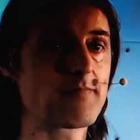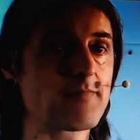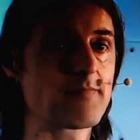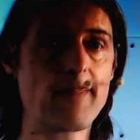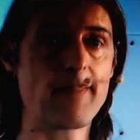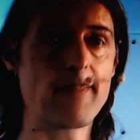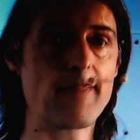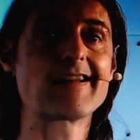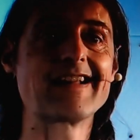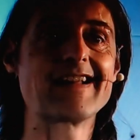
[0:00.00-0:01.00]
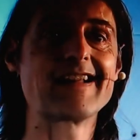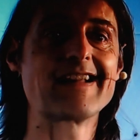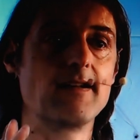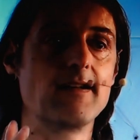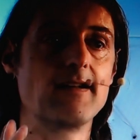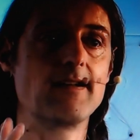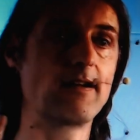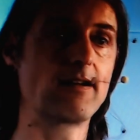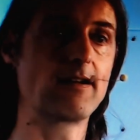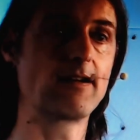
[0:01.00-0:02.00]
And this is
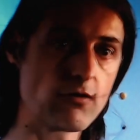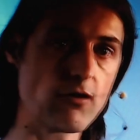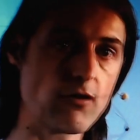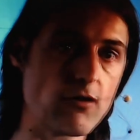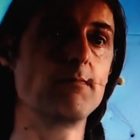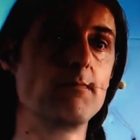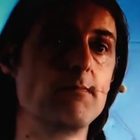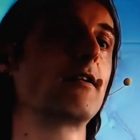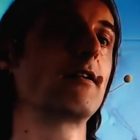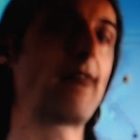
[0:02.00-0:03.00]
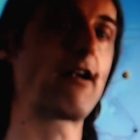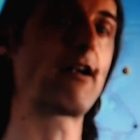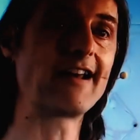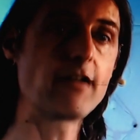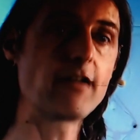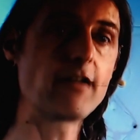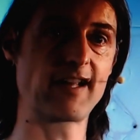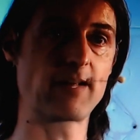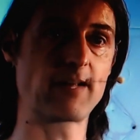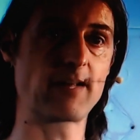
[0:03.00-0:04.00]
controllable by radio
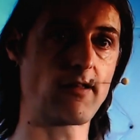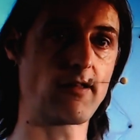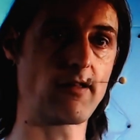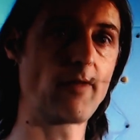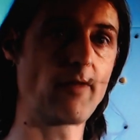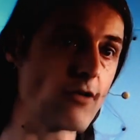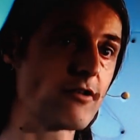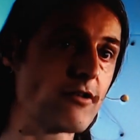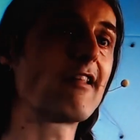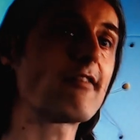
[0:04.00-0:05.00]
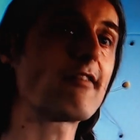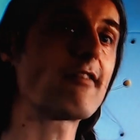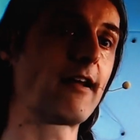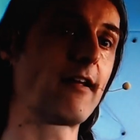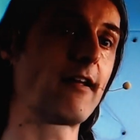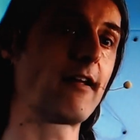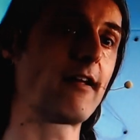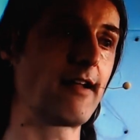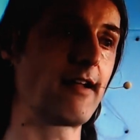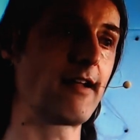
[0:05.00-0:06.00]
frequencies without risking that
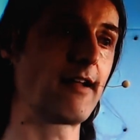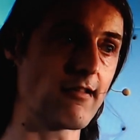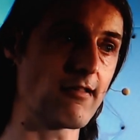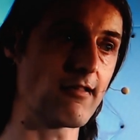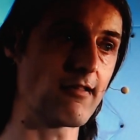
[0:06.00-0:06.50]
it is